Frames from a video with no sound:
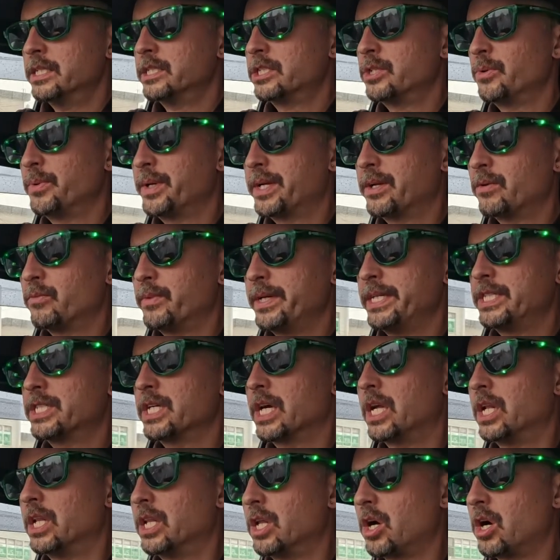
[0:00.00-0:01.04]
so we can reach
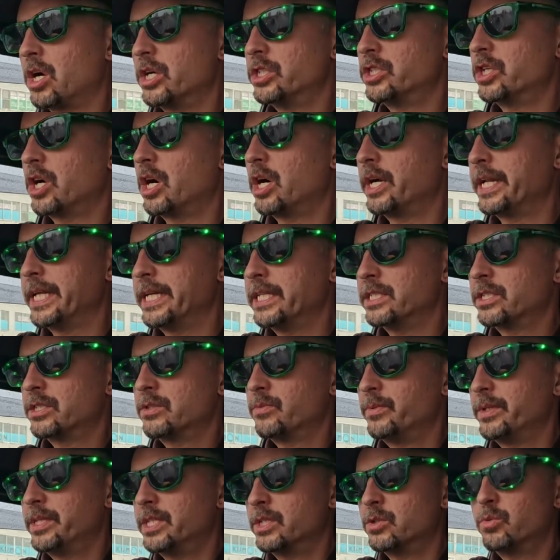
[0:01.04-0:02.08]
a large
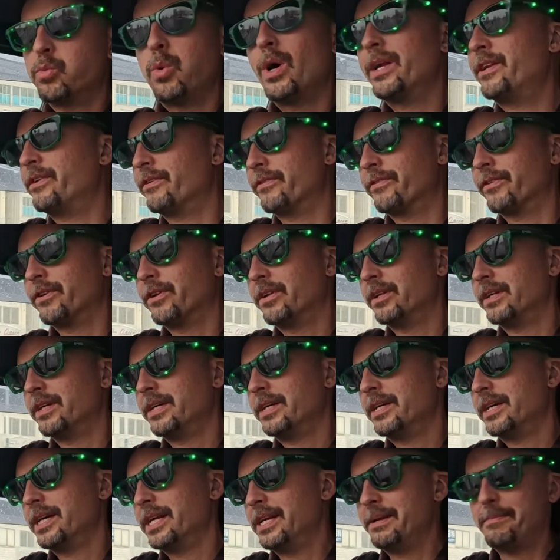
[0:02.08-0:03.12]
audience with this wonderful,
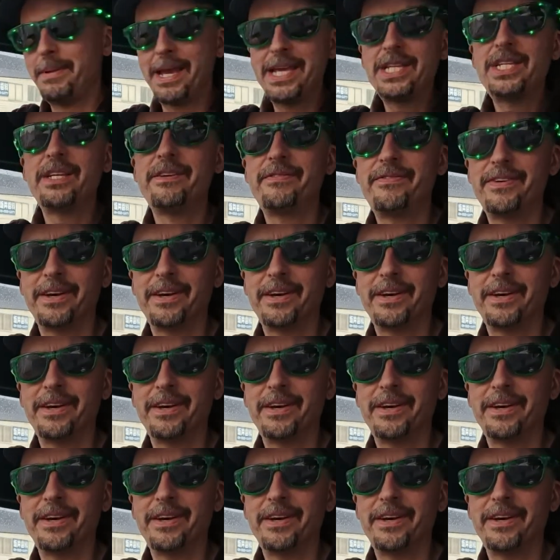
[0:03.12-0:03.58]
amazing